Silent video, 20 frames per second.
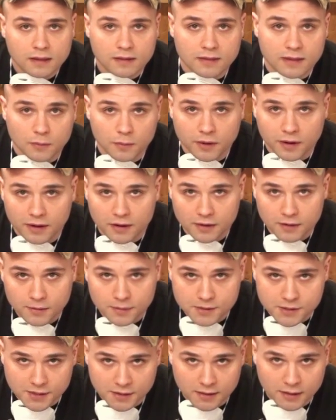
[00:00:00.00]
then what you're going to
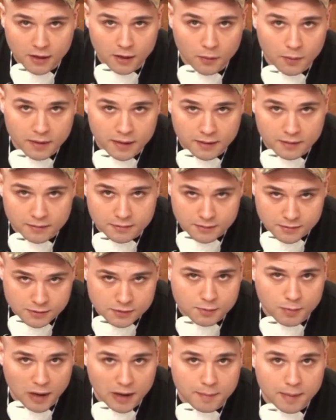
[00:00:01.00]
do is you're going to go in and
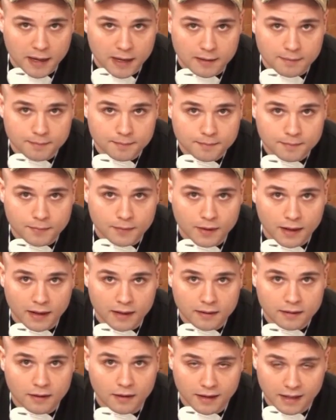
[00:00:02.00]
spray paint them.
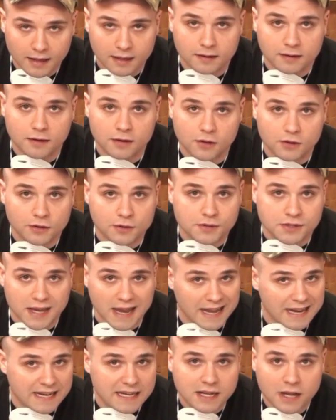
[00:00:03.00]
Okay, again, you can
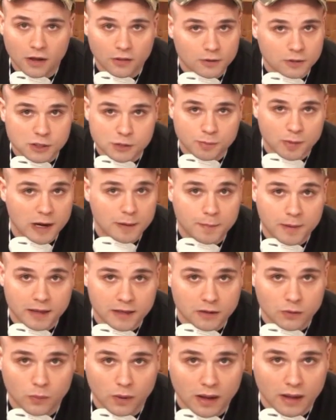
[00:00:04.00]
use any color spray
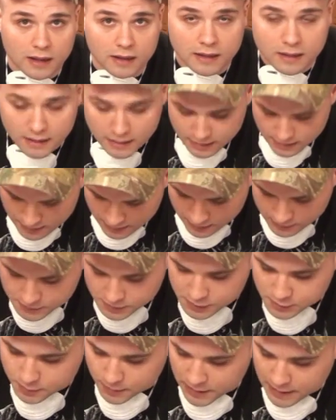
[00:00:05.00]
paint you want.
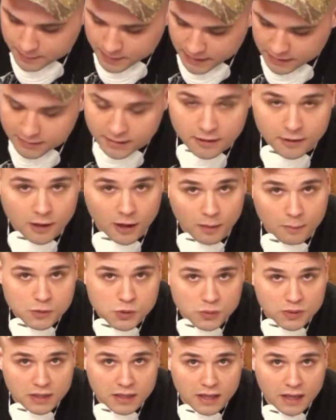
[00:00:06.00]
There's a spray paint that
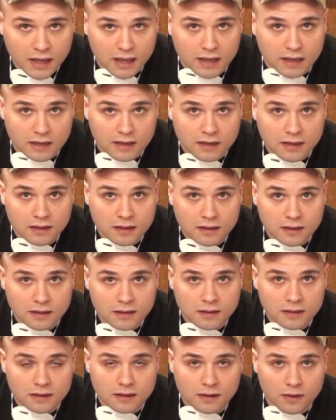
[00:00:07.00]
comes with the kit.
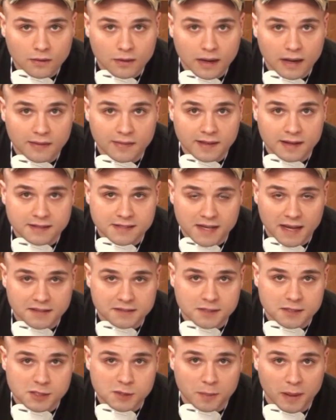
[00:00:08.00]
Okay, that's
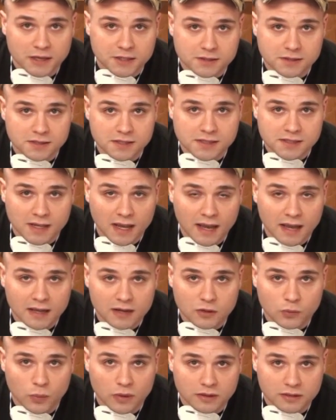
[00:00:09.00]
actually specially
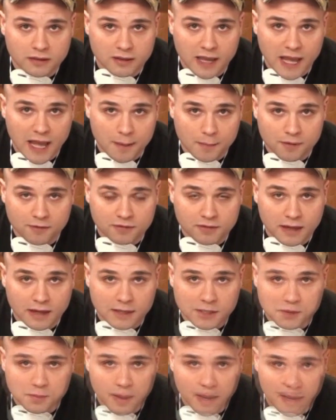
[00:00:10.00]
designed with the
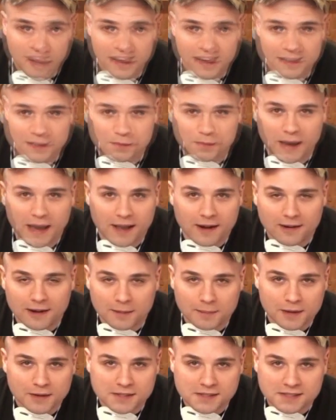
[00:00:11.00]
camouflage. The camouflage pattern
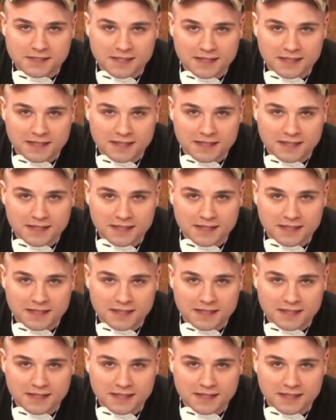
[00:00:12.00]
I'm using